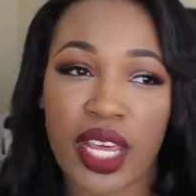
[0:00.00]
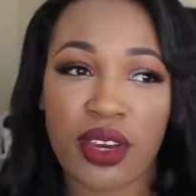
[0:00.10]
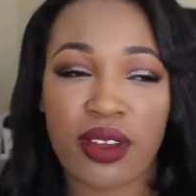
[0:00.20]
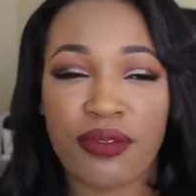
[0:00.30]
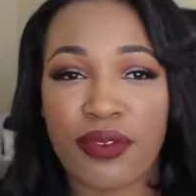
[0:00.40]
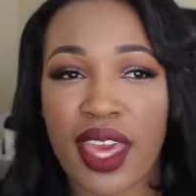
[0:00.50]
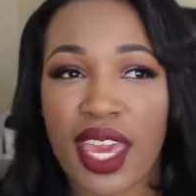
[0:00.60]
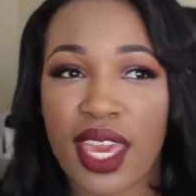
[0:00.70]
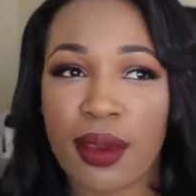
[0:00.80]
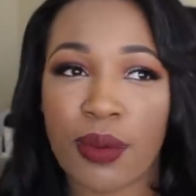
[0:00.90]
when I go to
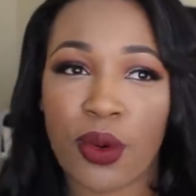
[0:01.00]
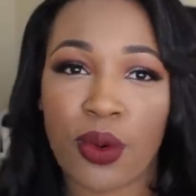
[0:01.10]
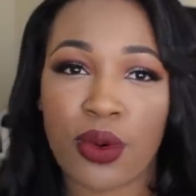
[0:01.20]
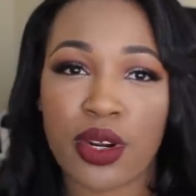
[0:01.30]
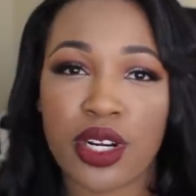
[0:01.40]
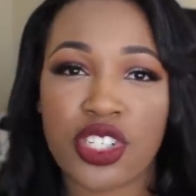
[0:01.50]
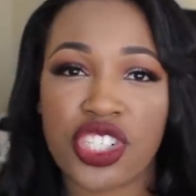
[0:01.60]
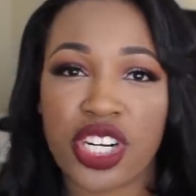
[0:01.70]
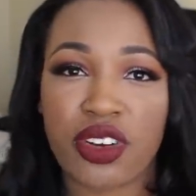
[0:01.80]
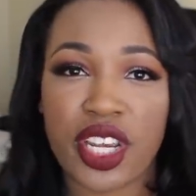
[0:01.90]
Fame or
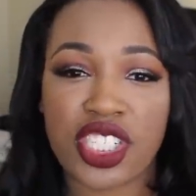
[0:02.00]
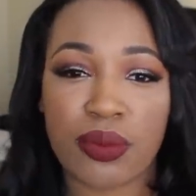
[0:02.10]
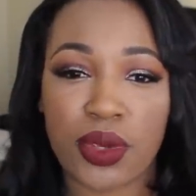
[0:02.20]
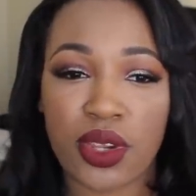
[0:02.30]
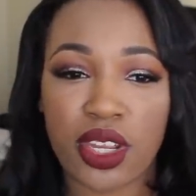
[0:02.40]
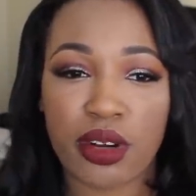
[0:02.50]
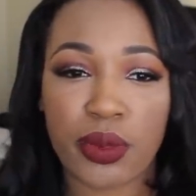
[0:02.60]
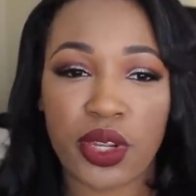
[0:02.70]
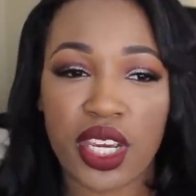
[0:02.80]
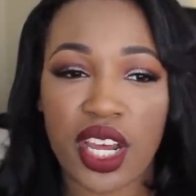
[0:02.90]
Generation Beauty or
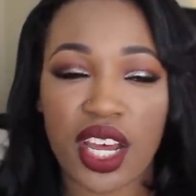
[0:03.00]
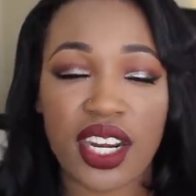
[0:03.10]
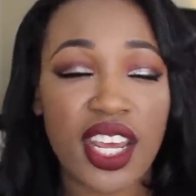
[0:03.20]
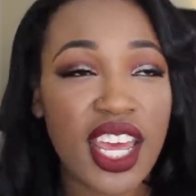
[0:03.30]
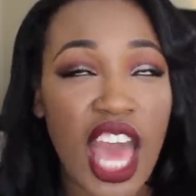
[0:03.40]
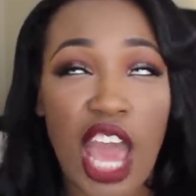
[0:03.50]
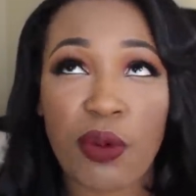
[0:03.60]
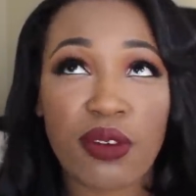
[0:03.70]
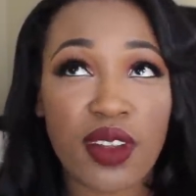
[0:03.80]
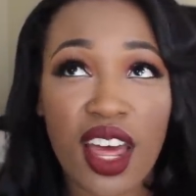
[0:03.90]
BeautyCon, I
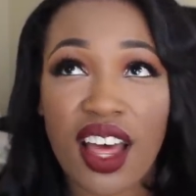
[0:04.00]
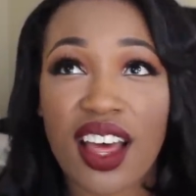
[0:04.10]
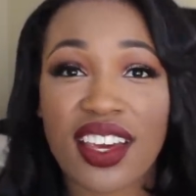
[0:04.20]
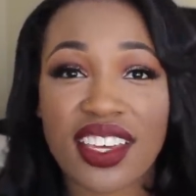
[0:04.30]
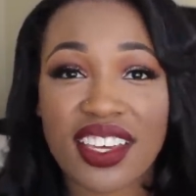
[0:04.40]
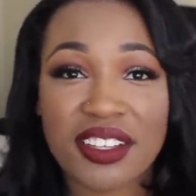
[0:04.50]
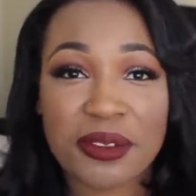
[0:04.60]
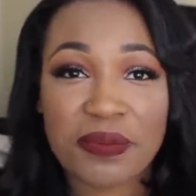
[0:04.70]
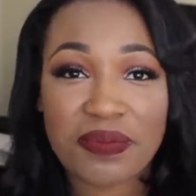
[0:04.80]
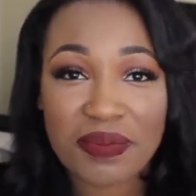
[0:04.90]
will vlog.
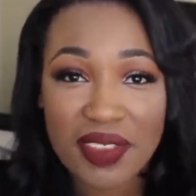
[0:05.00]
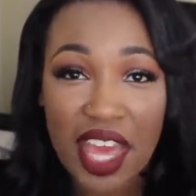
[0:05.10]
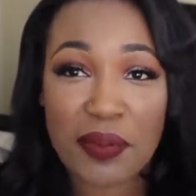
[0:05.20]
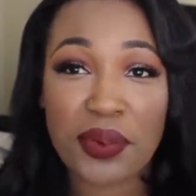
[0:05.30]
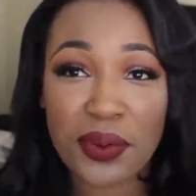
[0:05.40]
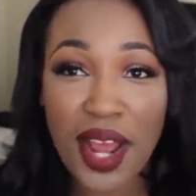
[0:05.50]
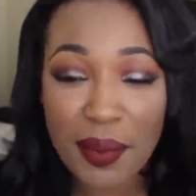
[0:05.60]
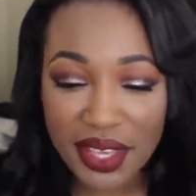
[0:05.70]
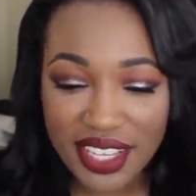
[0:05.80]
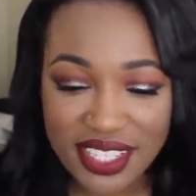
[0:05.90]
I
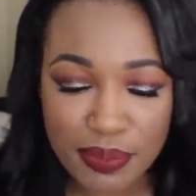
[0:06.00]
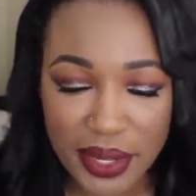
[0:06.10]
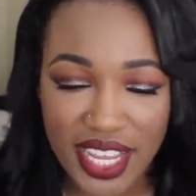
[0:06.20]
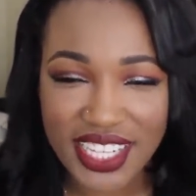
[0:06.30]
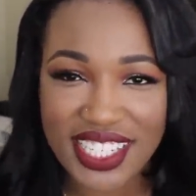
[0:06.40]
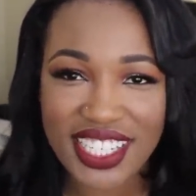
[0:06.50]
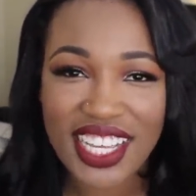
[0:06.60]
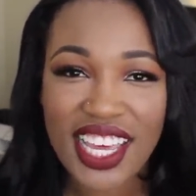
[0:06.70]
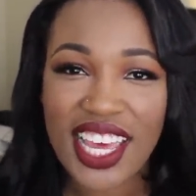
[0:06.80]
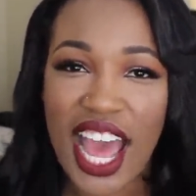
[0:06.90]
promise, but
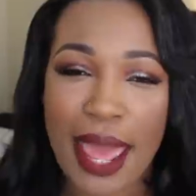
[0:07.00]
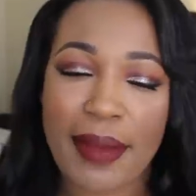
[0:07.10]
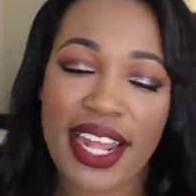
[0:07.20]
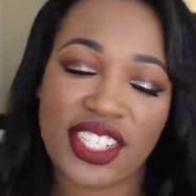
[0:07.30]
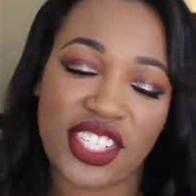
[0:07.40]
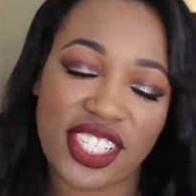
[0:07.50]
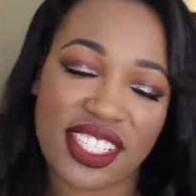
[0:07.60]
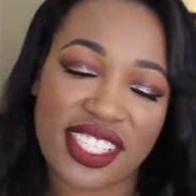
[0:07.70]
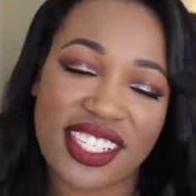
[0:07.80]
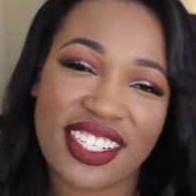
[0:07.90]
IMATS
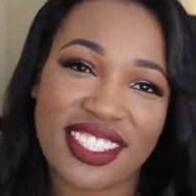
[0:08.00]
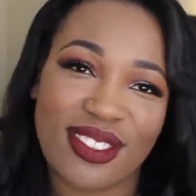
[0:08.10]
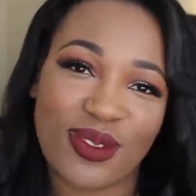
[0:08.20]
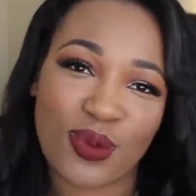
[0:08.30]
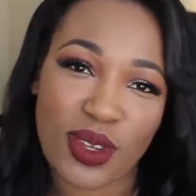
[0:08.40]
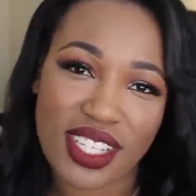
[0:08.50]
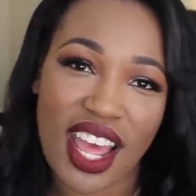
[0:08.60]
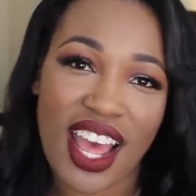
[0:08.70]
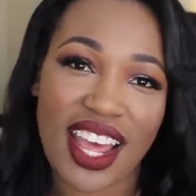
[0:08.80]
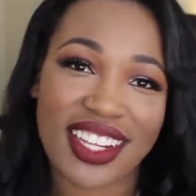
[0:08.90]
just was
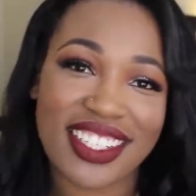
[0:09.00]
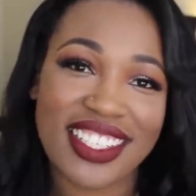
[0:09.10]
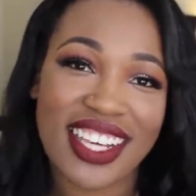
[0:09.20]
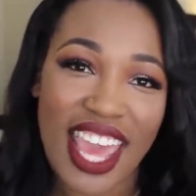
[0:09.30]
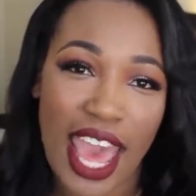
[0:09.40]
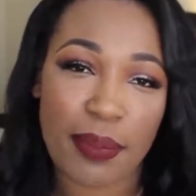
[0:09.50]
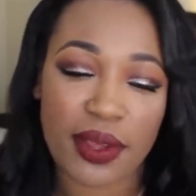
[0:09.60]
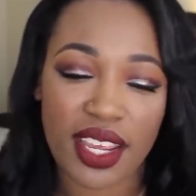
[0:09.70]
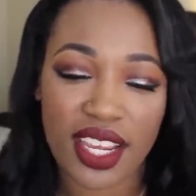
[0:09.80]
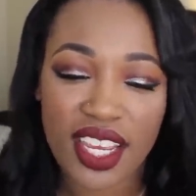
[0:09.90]
not
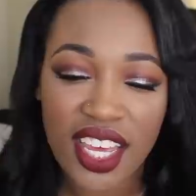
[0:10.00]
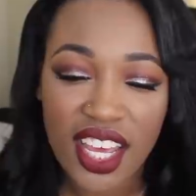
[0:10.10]
happening.